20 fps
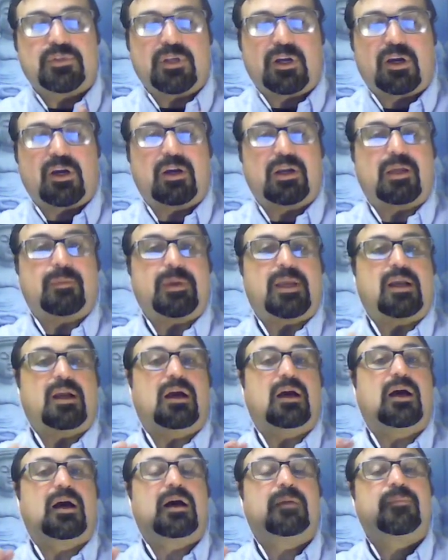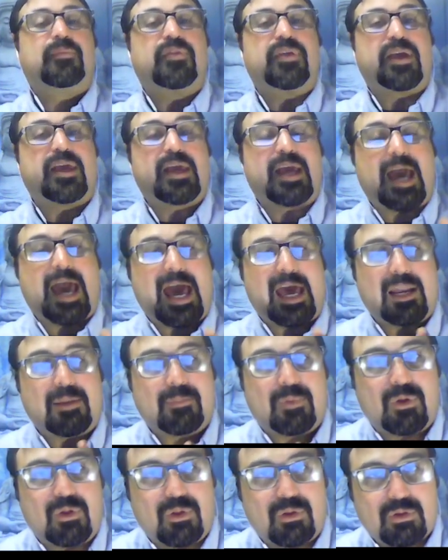They're going to become the
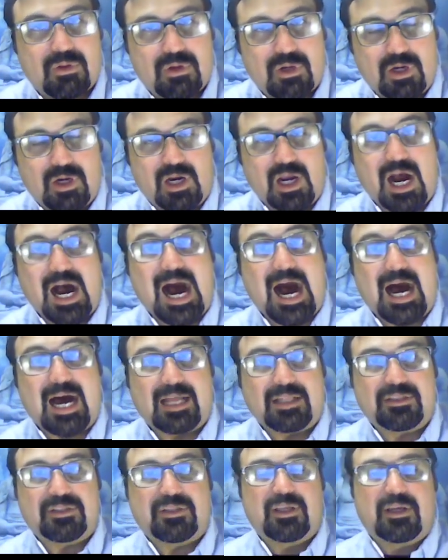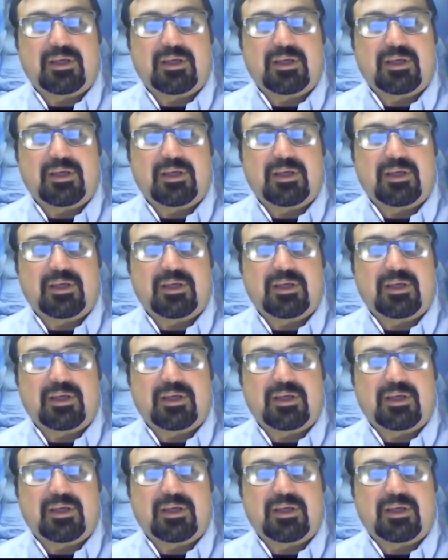animal god,